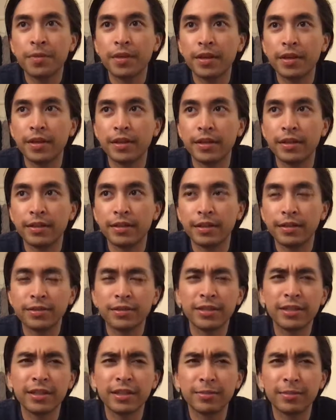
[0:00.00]
And I
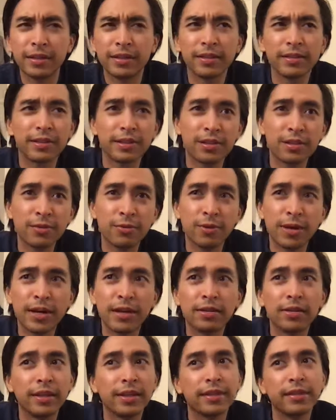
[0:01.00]
was thinking about that. I was like, oh,
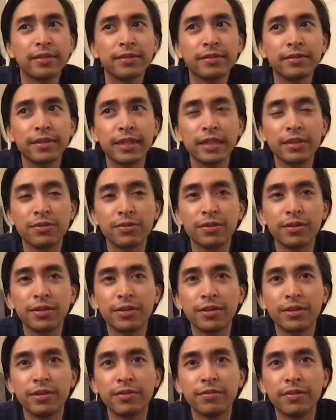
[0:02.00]
wow, like that's really
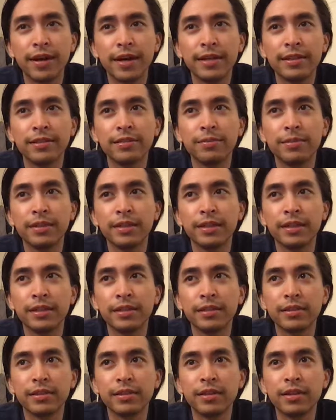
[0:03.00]
good advice
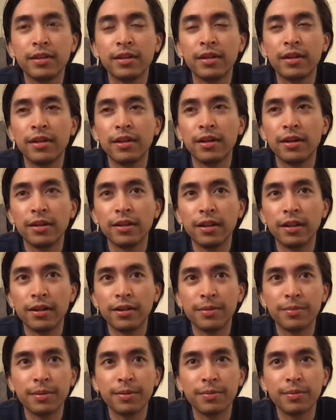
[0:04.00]
because a lot of
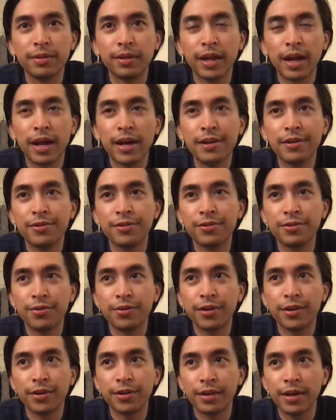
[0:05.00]
the people that I
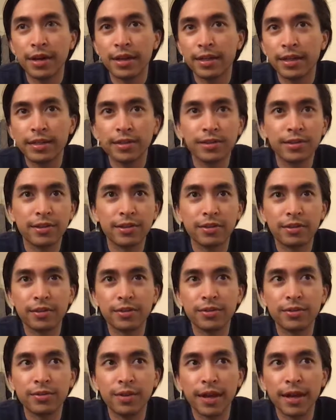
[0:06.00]
enjoy are not necessarily
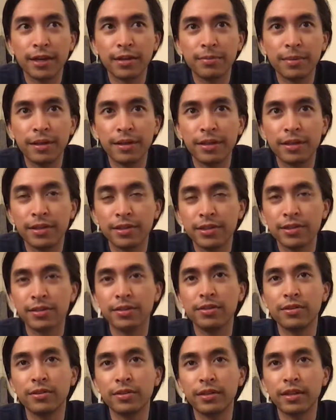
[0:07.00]
too animated. It just
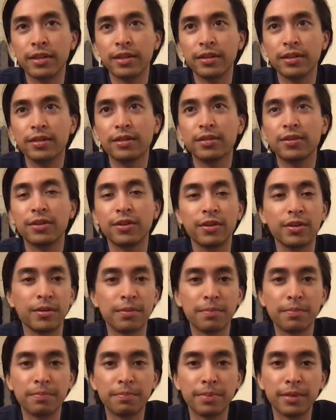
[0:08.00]
looks like they're
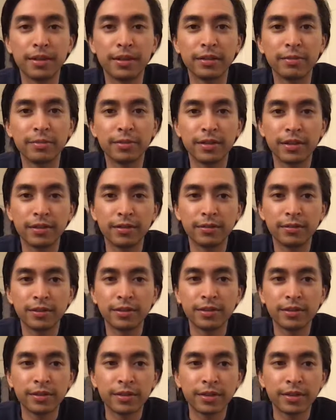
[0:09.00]
being themselves.